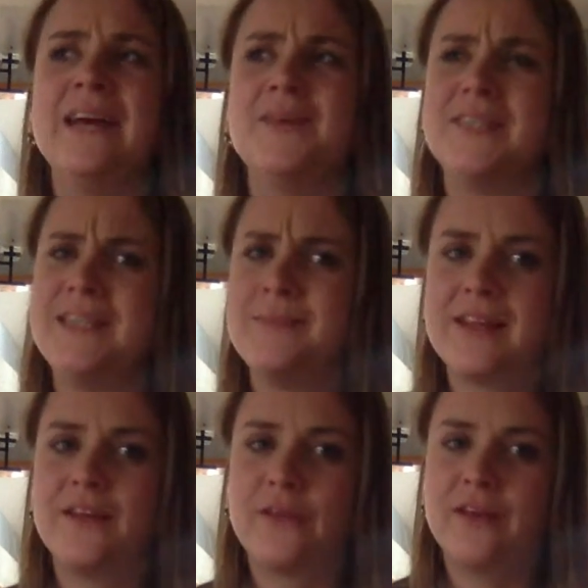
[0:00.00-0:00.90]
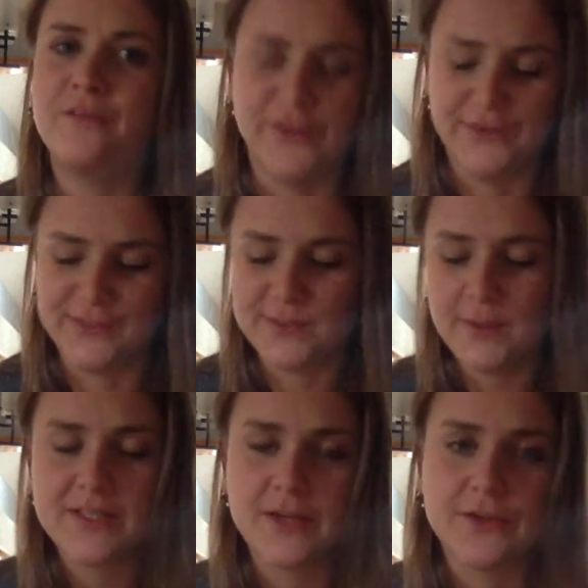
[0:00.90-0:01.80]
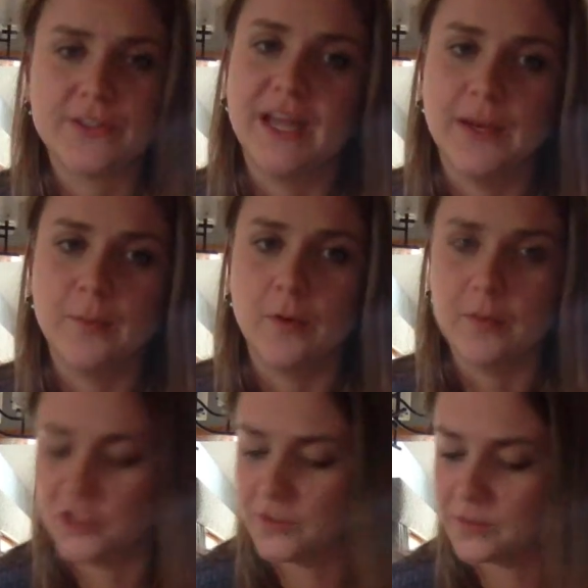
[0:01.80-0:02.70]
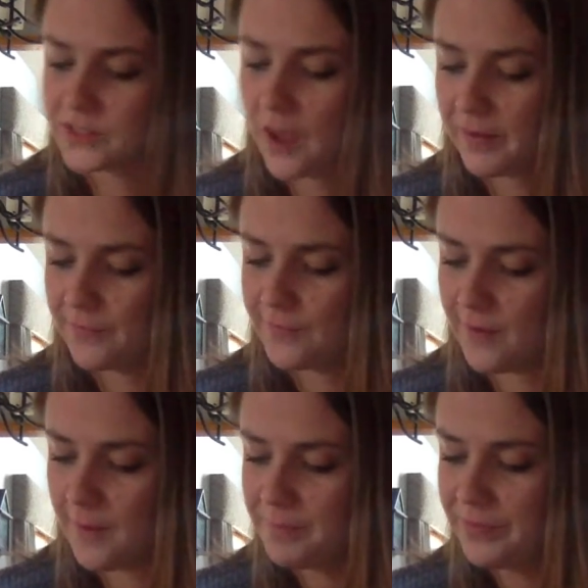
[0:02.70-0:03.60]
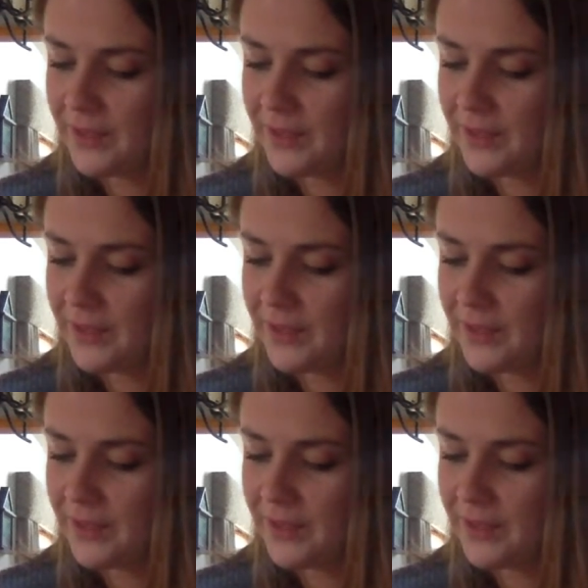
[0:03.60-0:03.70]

seemed a little confused, so it was understandable where she was coming from.